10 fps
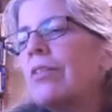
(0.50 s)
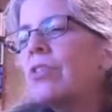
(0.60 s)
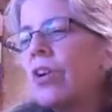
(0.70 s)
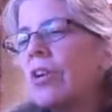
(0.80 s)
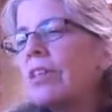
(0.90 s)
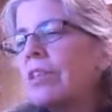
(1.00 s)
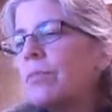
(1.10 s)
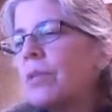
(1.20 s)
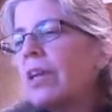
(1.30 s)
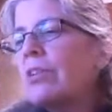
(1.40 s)
The starting
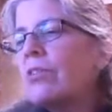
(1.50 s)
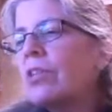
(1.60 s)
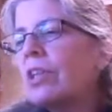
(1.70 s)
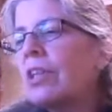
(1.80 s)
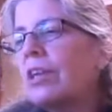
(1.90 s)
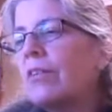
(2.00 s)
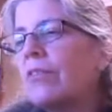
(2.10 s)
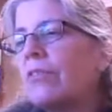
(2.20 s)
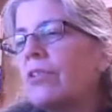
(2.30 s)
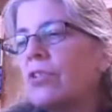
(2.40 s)
tips I usually
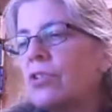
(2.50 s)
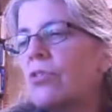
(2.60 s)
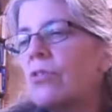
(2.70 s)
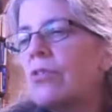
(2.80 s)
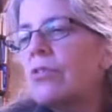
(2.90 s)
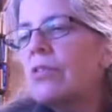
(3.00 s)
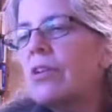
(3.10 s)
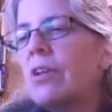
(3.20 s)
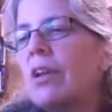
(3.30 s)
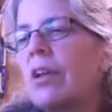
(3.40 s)
give to
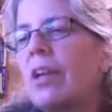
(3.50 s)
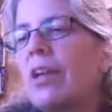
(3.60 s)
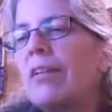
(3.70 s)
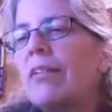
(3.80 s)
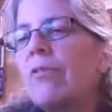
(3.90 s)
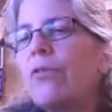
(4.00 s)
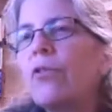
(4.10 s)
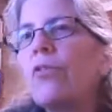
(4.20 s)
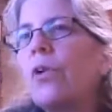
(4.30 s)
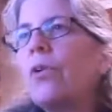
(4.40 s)
students is that,
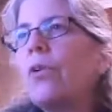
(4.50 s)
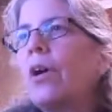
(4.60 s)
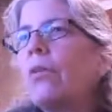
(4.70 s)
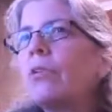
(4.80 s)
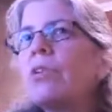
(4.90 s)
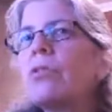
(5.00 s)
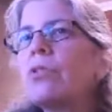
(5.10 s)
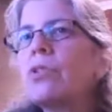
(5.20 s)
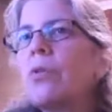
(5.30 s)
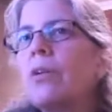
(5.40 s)
first of all,
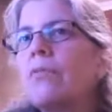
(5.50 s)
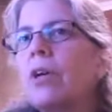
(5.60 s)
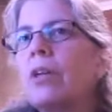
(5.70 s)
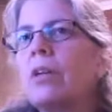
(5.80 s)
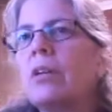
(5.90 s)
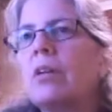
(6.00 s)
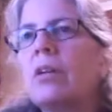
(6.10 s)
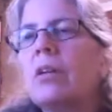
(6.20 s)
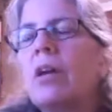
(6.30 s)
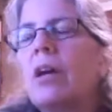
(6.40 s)
research is great fun.
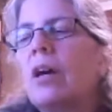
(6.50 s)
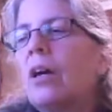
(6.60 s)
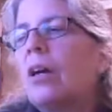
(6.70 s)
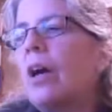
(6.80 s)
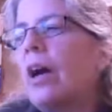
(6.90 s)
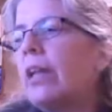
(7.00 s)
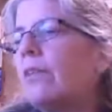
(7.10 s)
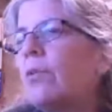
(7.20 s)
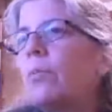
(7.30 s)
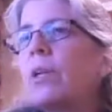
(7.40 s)

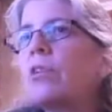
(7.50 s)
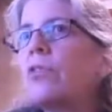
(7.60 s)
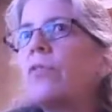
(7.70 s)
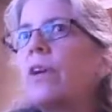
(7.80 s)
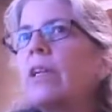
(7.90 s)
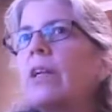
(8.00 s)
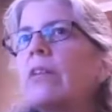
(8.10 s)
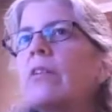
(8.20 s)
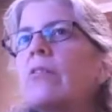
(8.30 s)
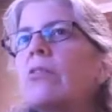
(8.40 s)
I love it because you find
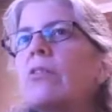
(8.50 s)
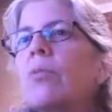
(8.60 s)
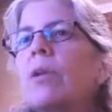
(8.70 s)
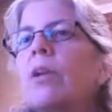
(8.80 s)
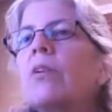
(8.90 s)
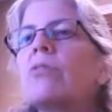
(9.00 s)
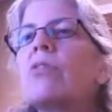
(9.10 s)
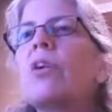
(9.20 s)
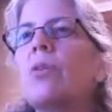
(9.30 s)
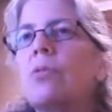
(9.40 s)
out things that nobody
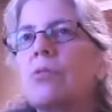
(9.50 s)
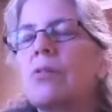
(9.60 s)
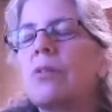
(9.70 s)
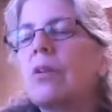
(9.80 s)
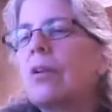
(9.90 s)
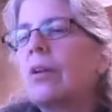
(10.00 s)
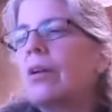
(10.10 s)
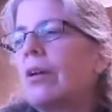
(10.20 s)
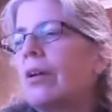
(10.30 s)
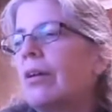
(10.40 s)
else knows.
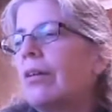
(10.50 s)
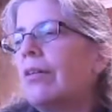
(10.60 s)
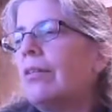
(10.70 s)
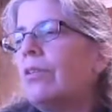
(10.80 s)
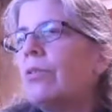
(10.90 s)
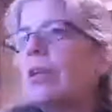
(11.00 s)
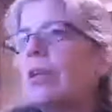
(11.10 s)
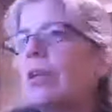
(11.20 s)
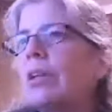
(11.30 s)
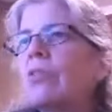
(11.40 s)
You
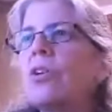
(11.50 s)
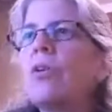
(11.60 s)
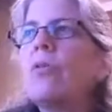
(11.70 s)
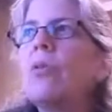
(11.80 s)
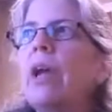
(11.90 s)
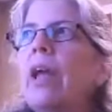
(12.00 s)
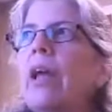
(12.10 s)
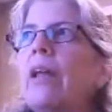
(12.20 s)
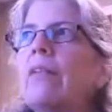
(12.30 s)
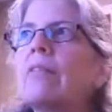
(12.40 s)
get to go
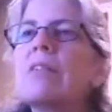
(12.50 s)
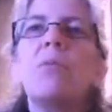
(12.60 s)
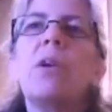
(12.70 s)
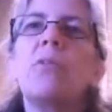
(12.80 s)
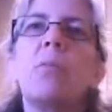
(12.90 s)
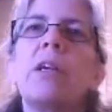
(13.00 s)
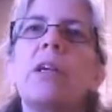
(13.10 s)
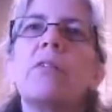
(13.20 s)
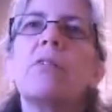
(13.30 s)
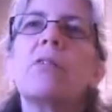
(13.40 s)
and see what
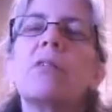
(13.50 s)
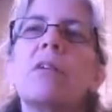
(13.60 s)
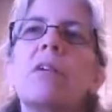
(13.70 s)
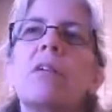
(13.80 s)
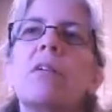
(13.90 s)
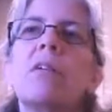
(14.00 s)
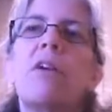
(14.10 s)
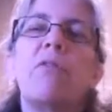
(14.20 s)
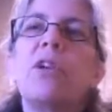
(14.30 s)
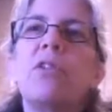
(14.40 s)
everybody else
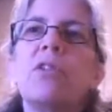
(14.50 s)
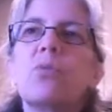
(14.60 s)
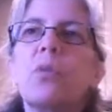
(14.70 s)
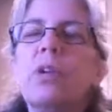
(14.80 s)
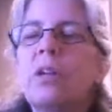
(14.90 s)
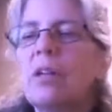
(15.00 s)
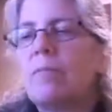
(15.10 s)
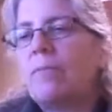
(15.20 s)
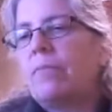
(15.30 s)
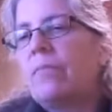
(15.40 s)
in a field has written.